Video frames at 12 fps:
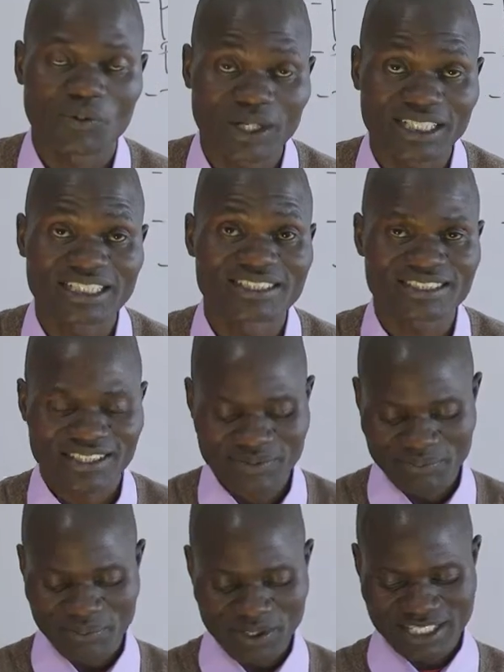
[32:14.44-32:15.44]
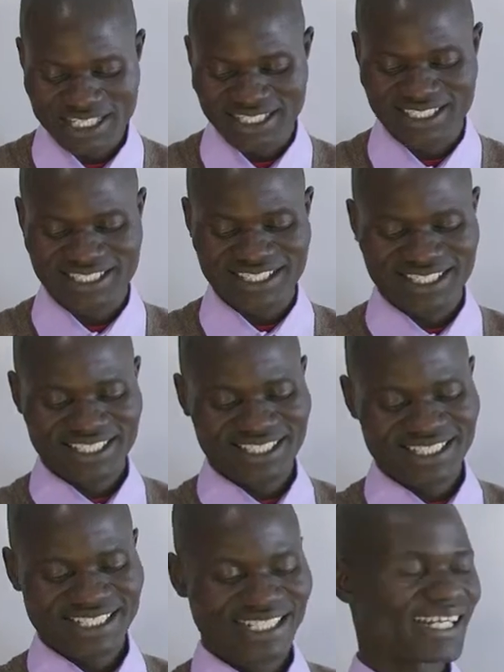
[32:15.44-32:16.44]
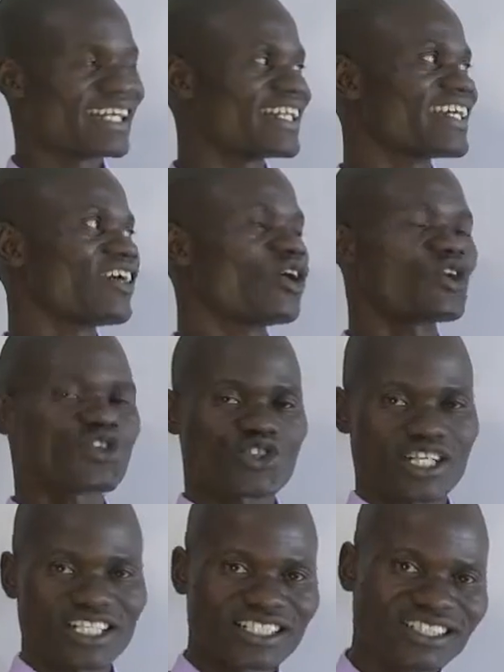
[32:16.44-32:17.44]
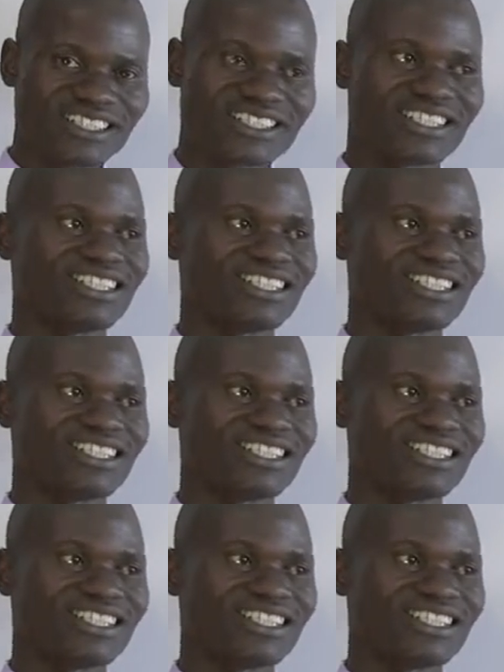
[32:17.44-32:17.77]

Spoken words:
what is important in the ocean,